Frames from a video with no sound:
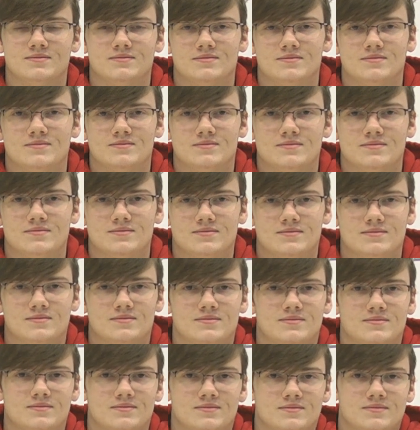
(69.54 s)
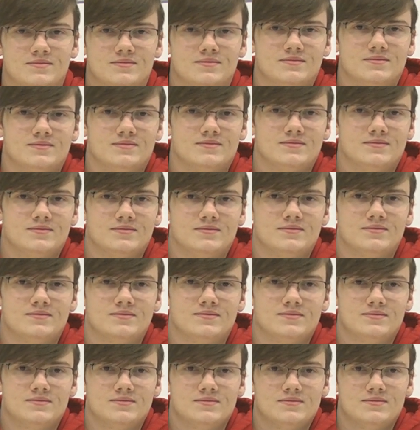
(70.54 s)

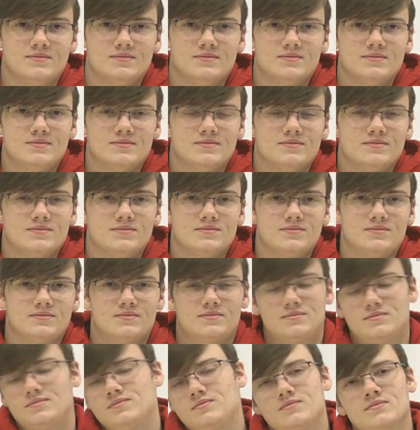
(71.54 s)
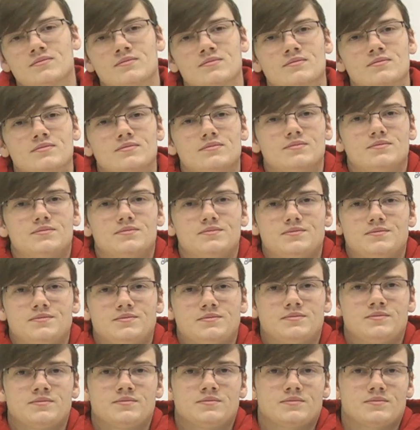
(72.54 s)

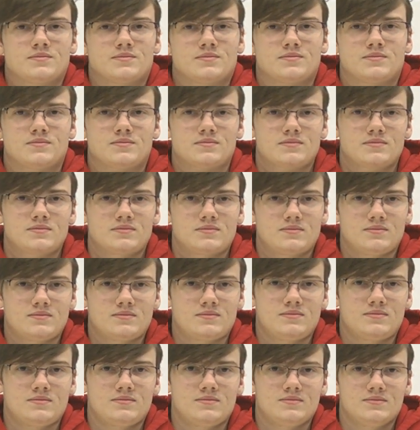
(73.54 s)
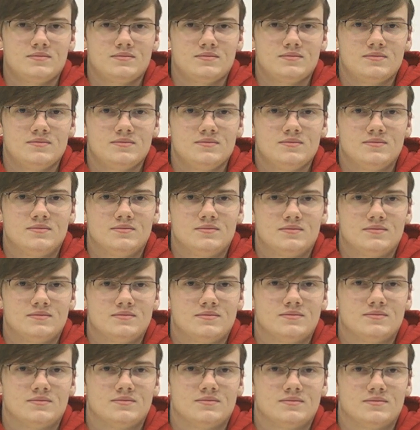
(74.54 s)

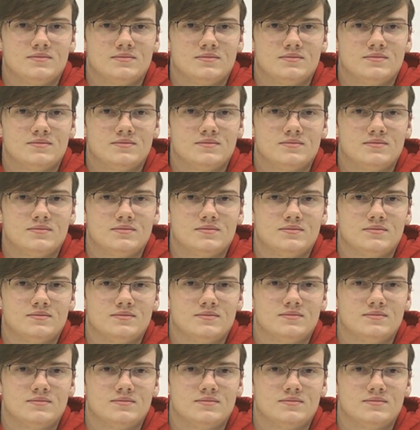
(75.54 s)
[no speech]